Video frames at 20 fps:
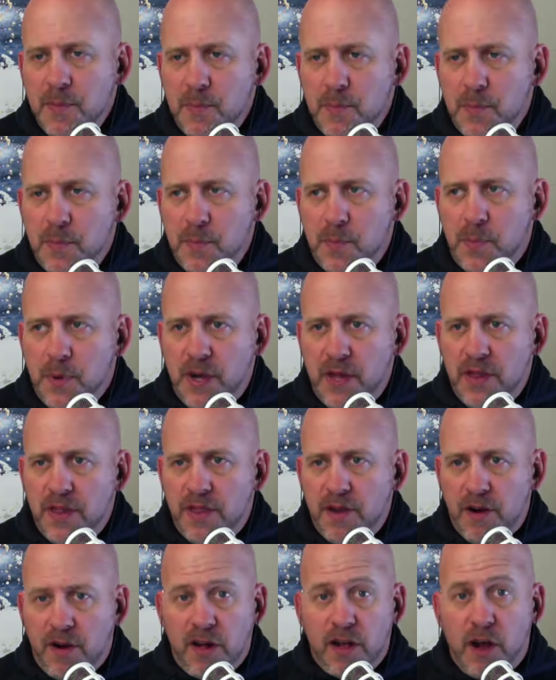But
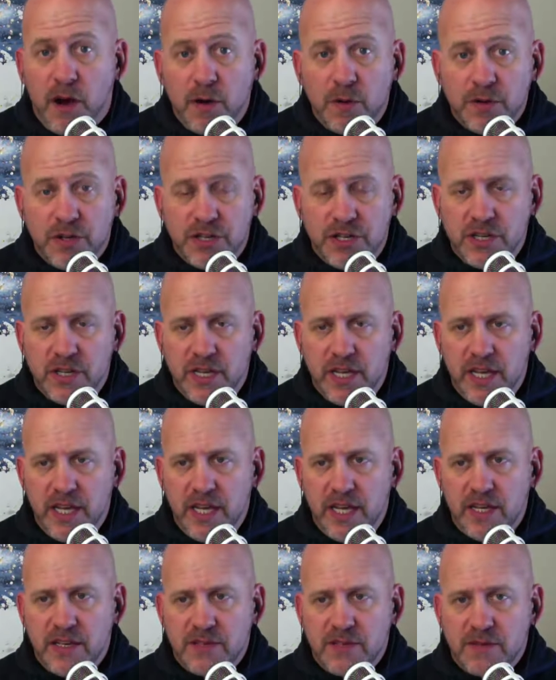their coach
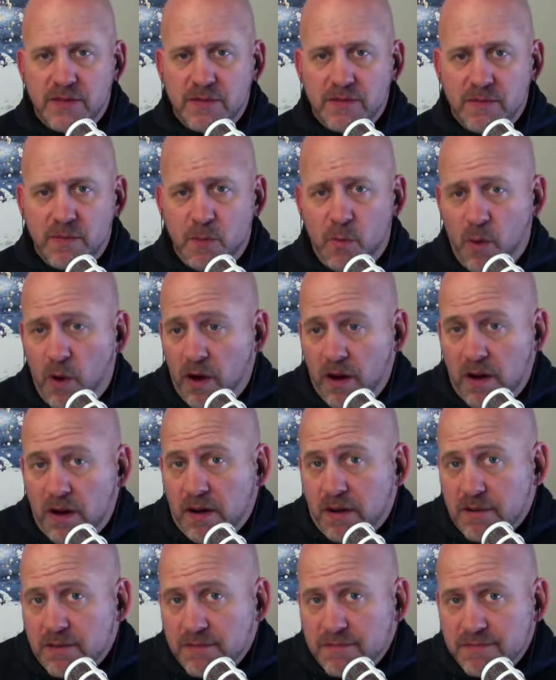is
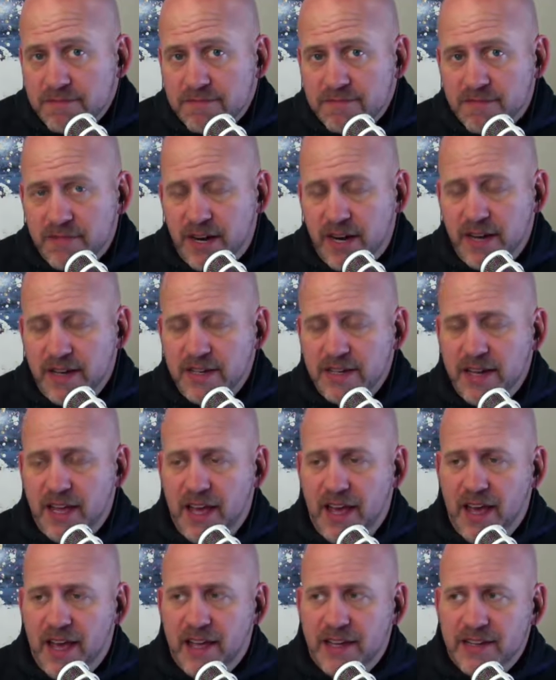water, right?
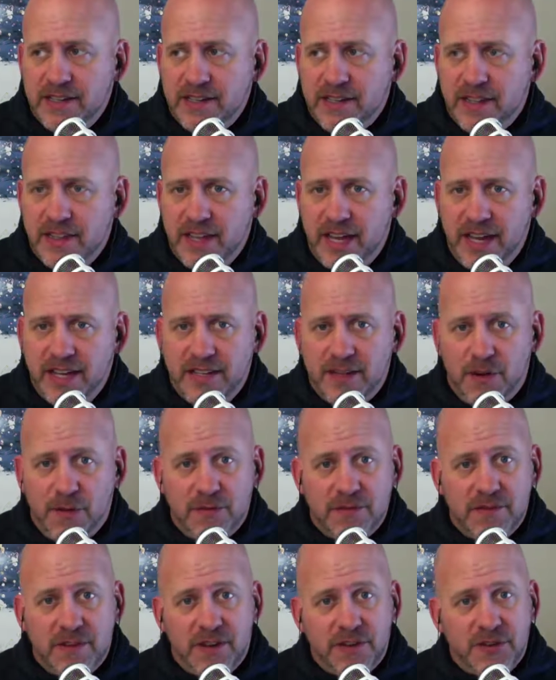And they don't
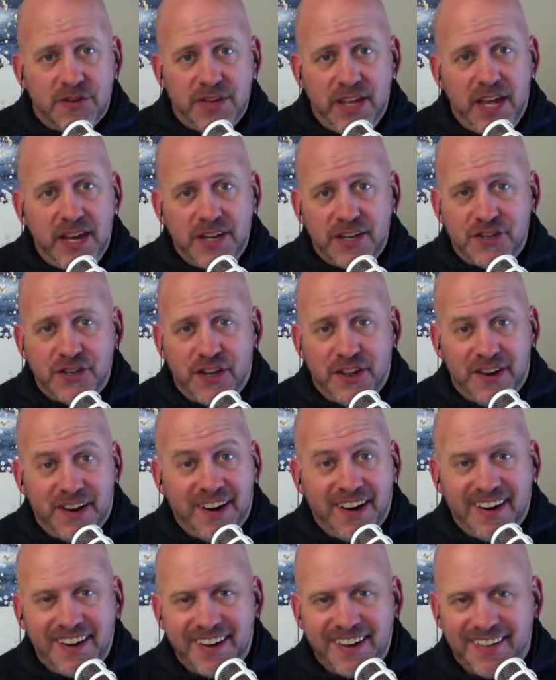understand each other,
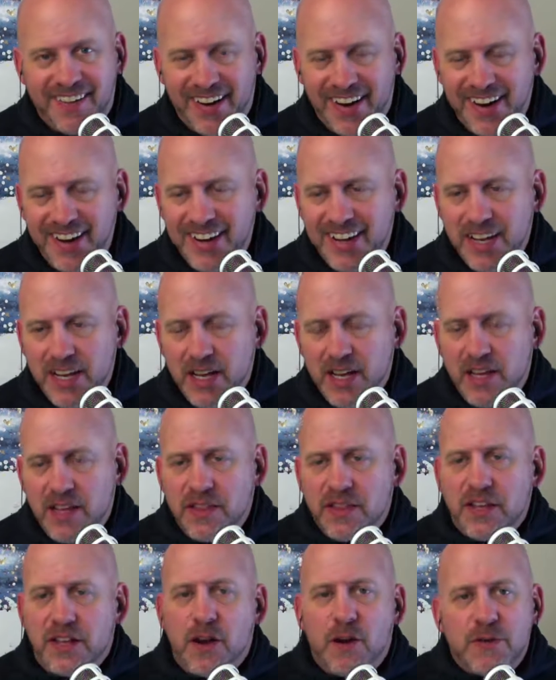right?
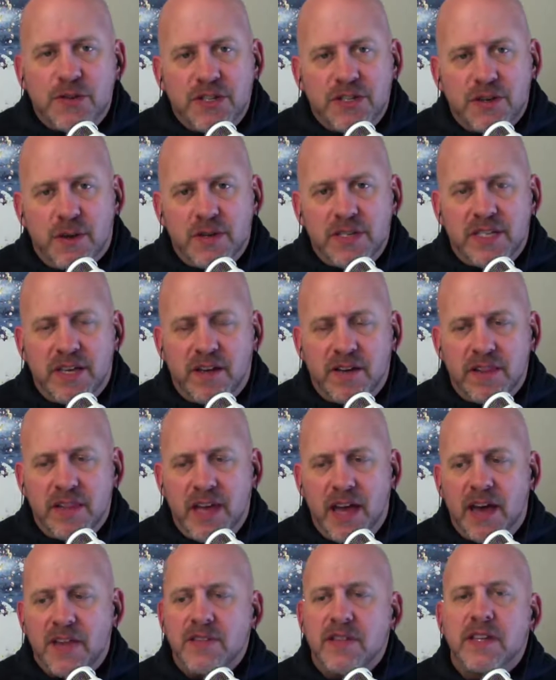The coach is always telling the
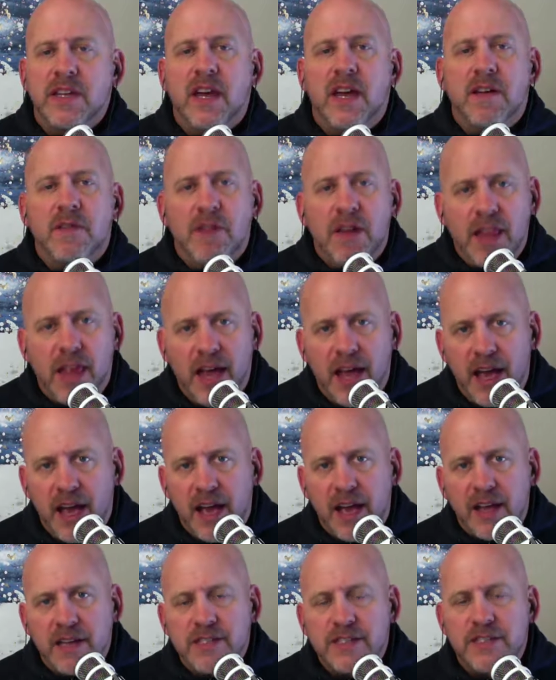athlete,
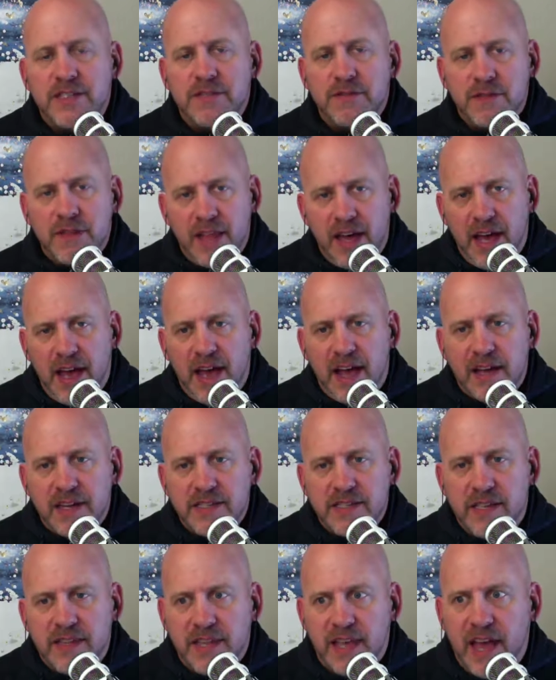relax, just
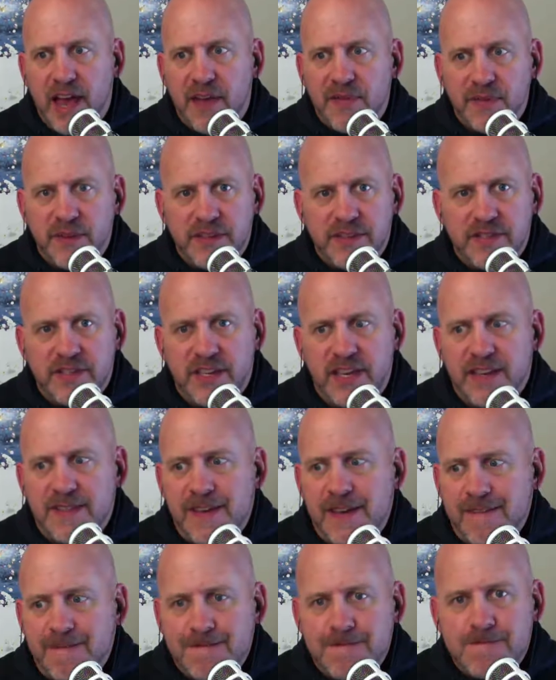relax. And the athlete's just getting
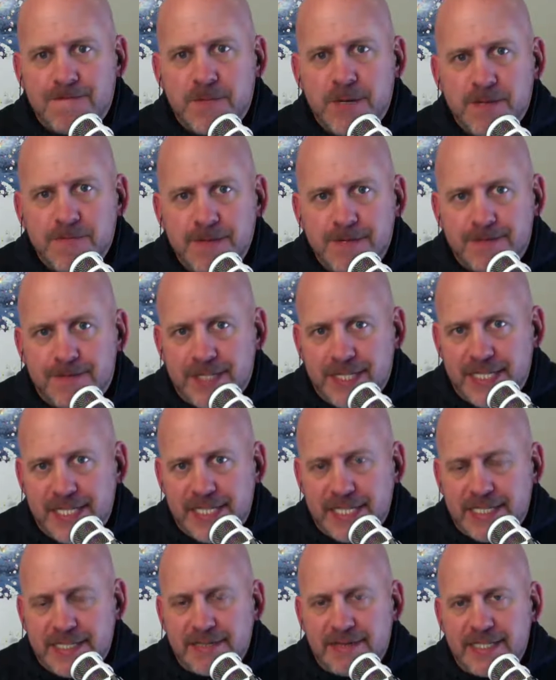like, what do you mean
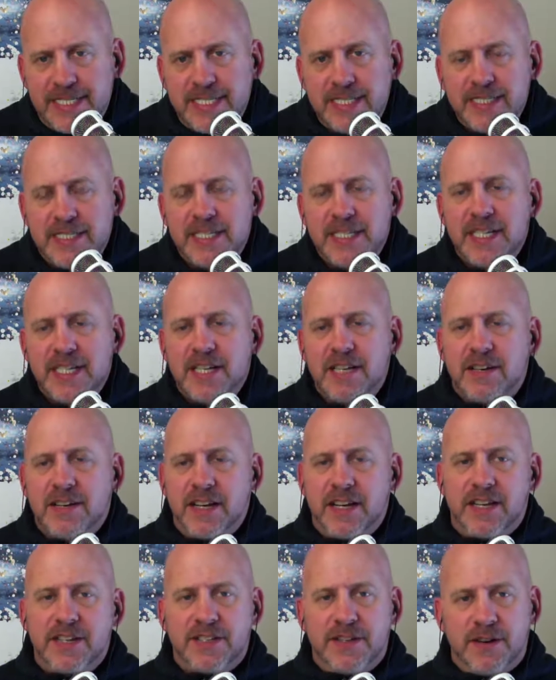relax, right?
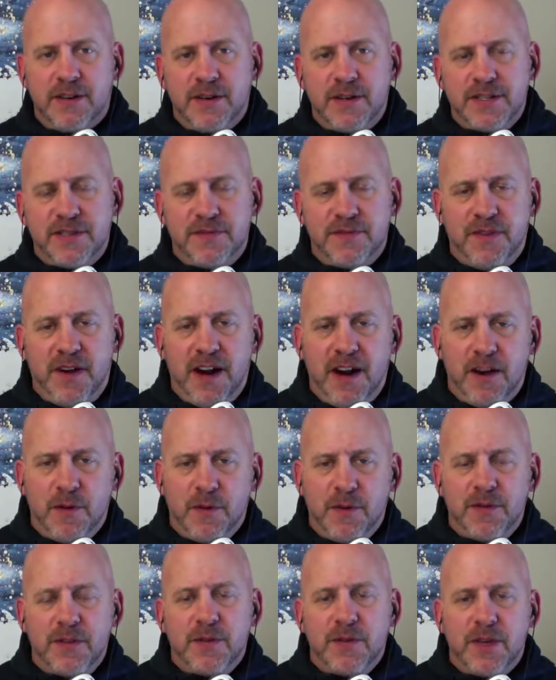Because they're always fire.
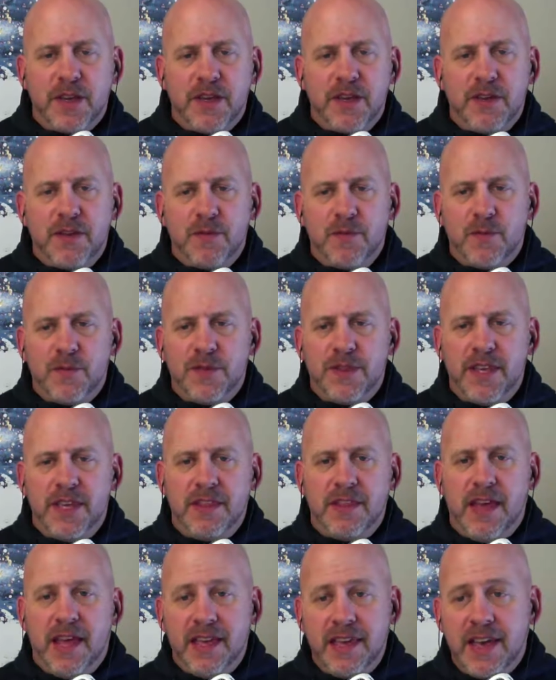Well,
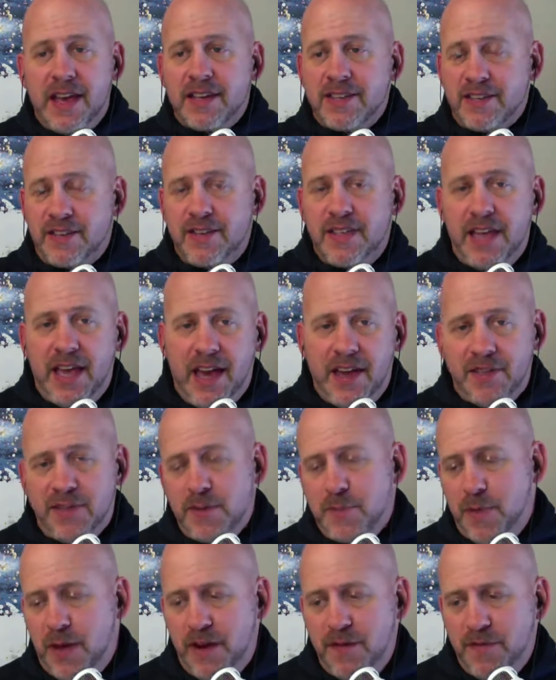could the
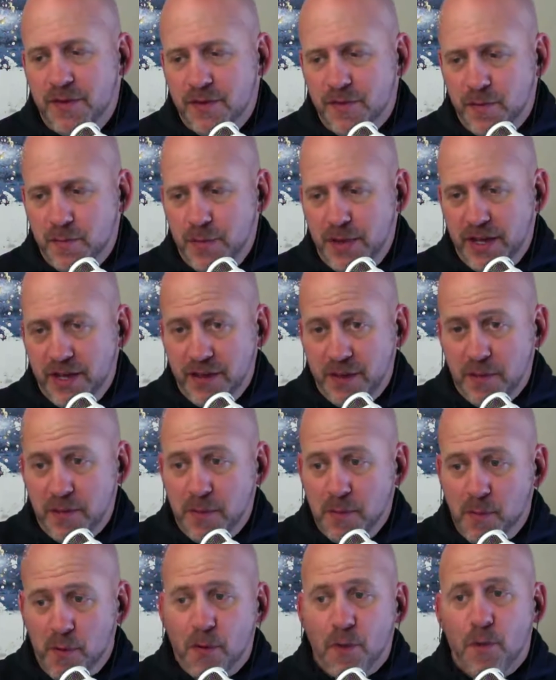athlete benefit from being a little bit
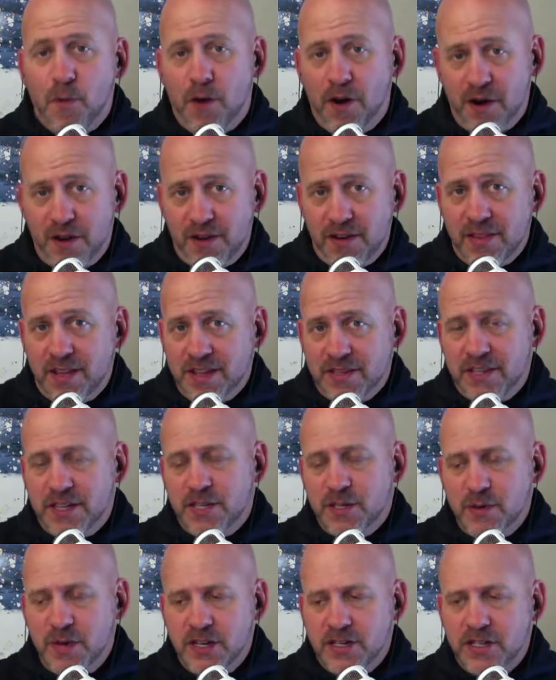more water in that
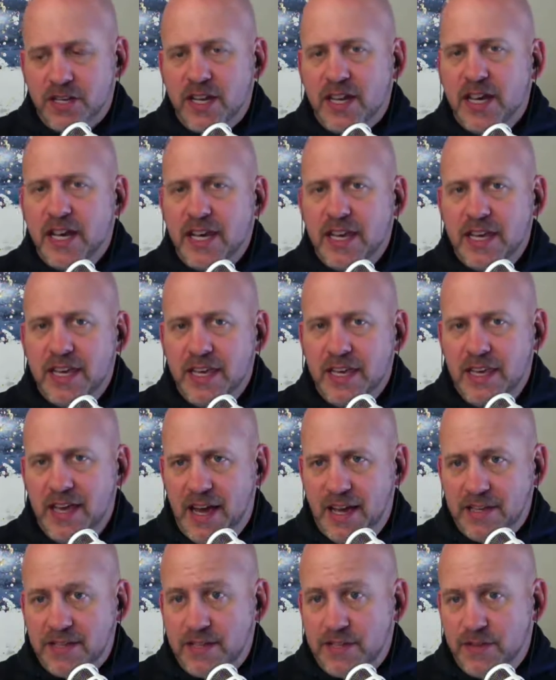situation?
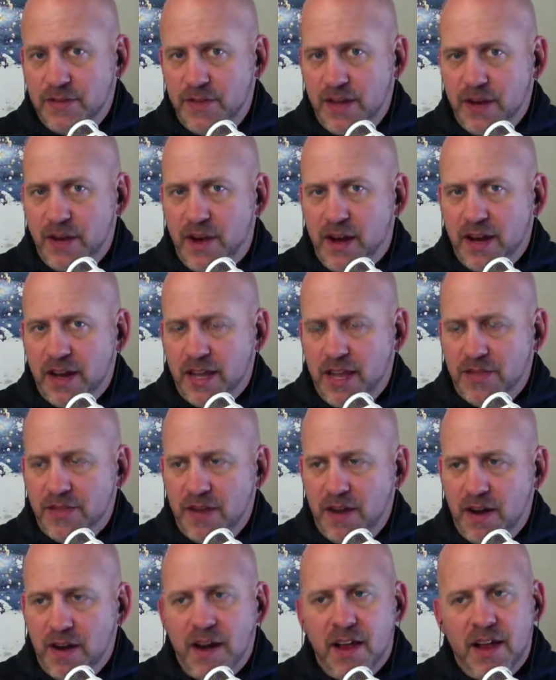Yes. Do they know how to get
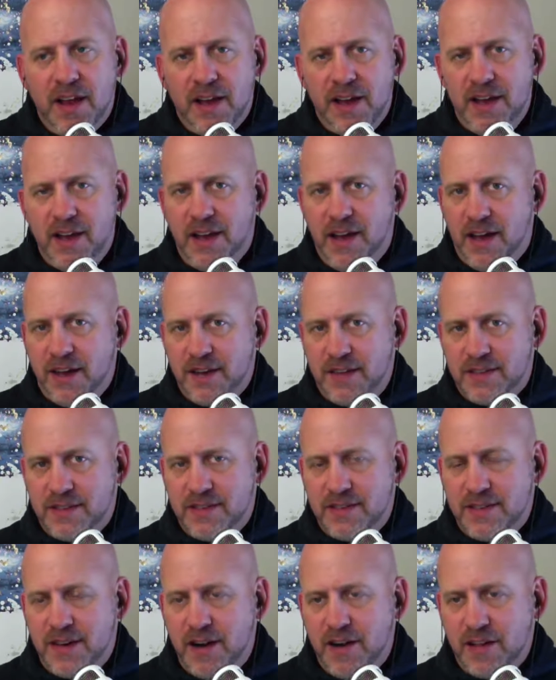there? Not
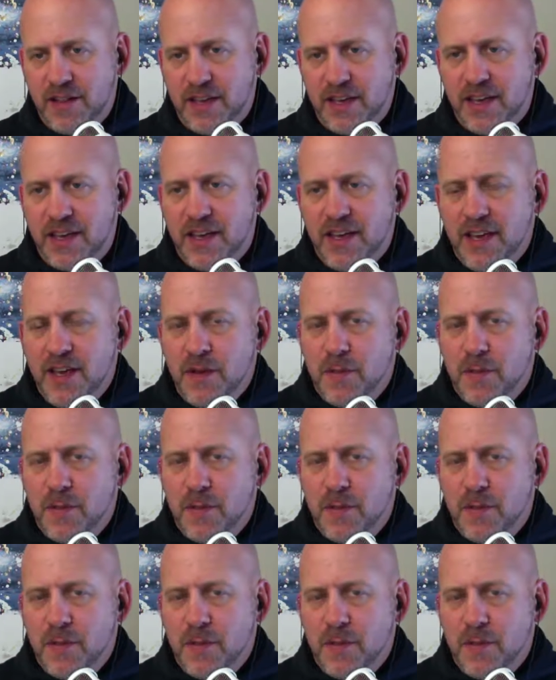necessarily.